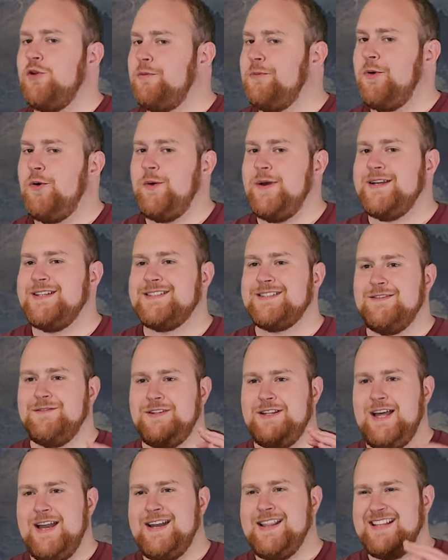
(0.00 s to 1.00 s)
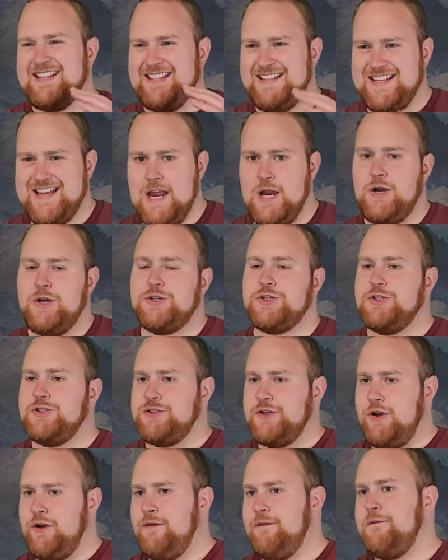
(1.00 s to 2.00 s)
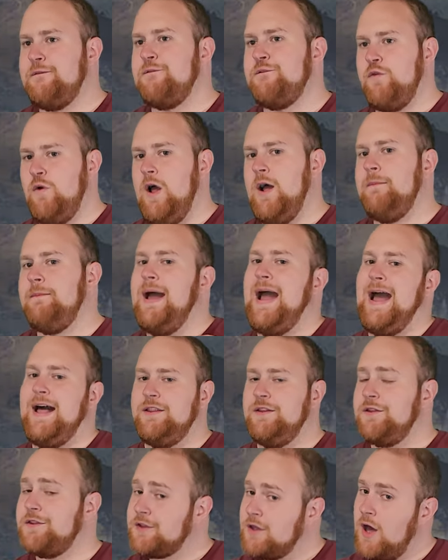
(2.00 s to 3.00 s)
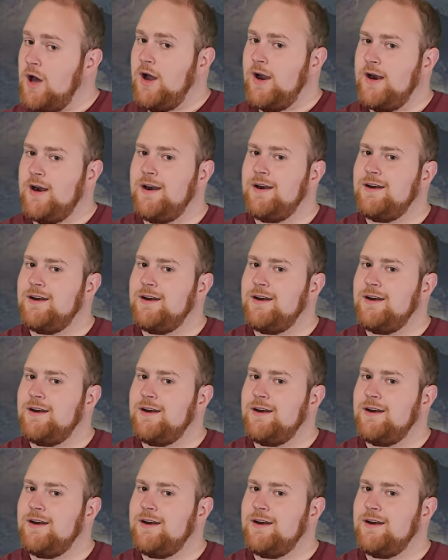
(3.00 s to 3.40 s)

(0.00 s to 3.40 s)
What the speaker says: point of a lot of like the characters are from Alethkar.